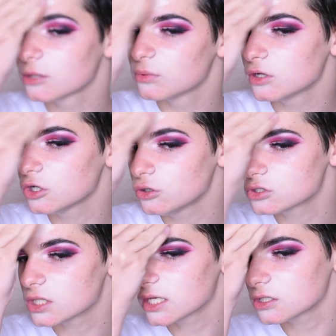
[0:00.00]
The beauty
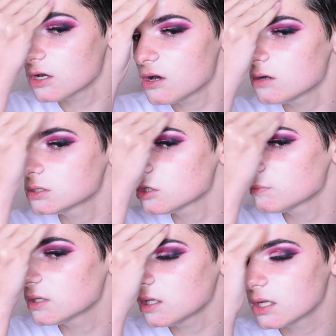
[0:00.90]
gurus are like, oh,
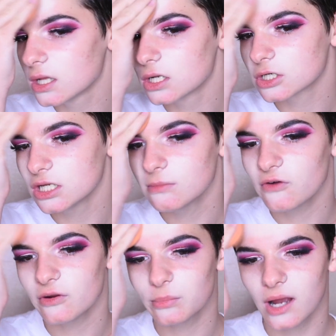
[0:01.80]
don't put cream
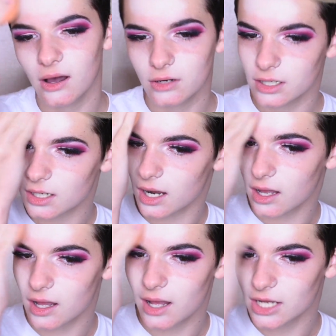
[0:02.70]
over powder.
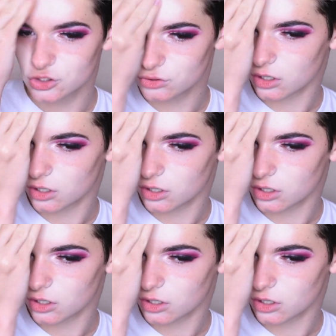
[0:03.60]
I do